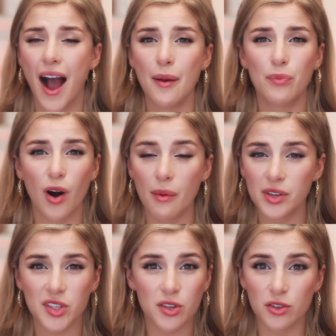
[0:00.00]
I
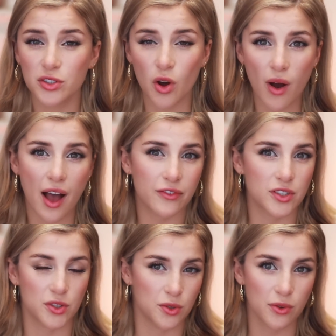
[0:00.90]
promise you, you don't
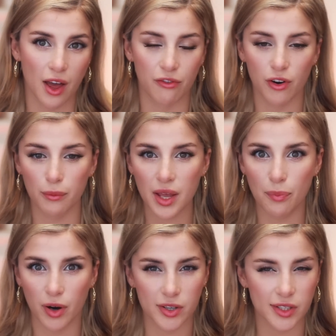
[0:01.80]
have to do that. For
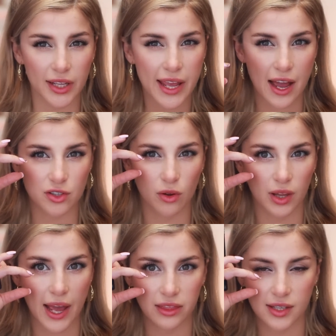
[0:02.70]
me personally, I
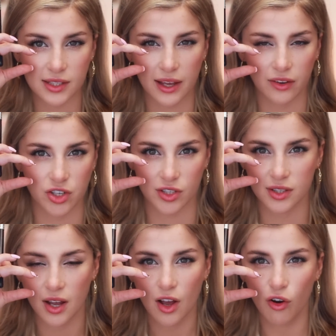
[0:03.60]
don't like this like
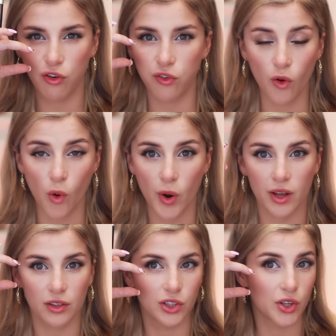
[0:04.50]
just
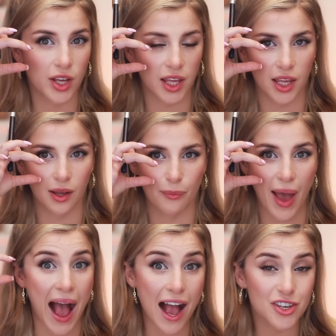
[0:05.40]
foil looking
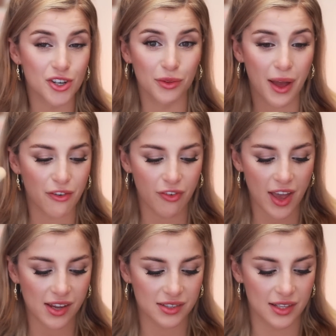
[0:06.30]
patch on my
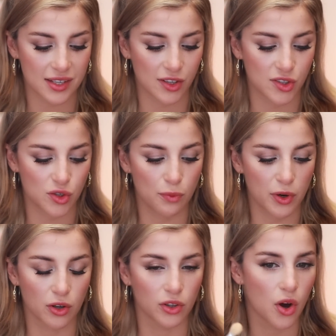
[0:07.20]
face that's like
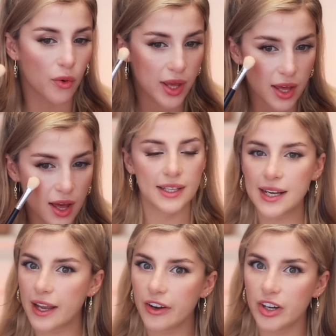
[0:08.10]
super glowy. It's
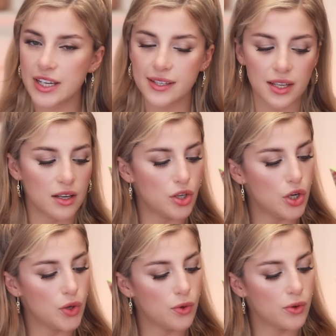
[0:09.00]
like an iridescent
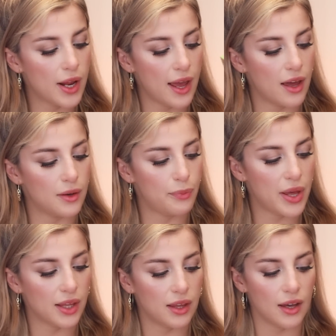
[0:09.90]
nude and
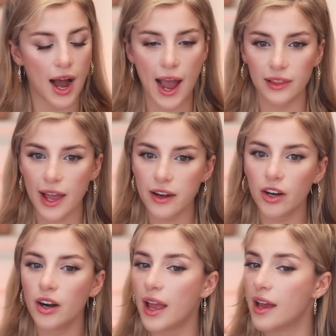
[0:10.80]
pinky
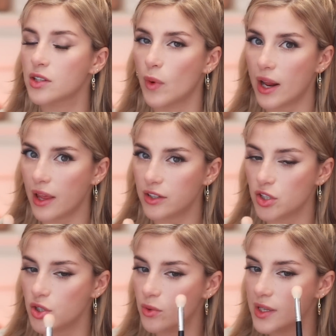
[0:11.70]
highlighter, and what I like
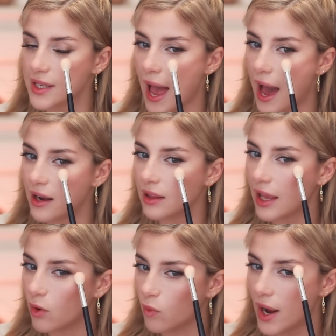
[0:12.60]
to do is add it
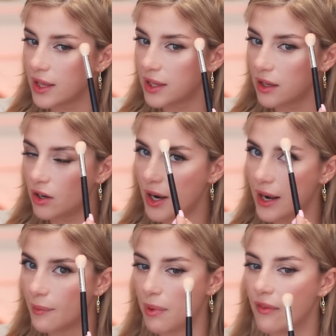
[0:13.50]
like right here
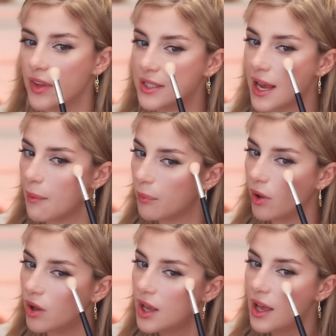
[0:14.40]
and above the
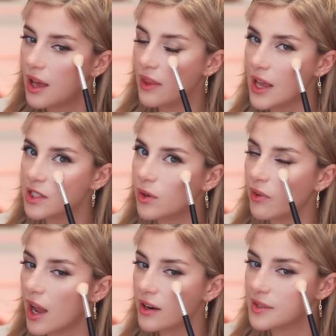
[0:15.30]
temple. And that's
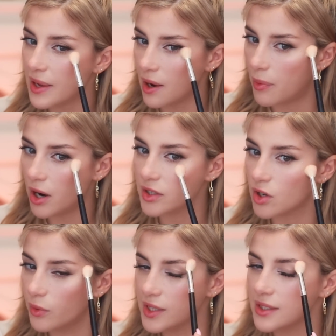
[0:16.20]
what Rihanna's makeup
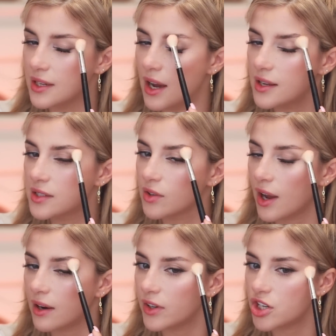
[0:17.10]
artist always does to
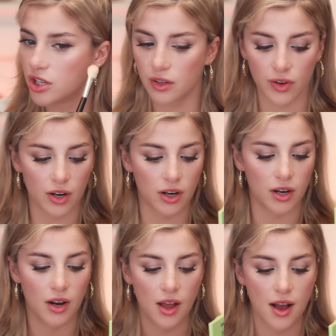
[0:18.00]
kind of achieve
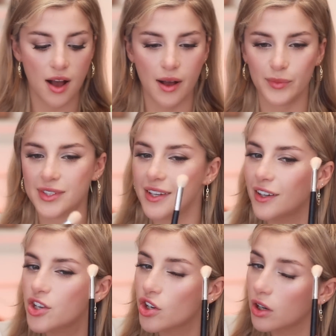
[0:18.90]
her
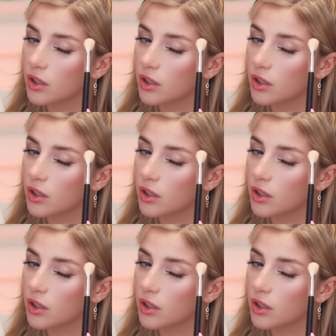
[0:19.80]
signature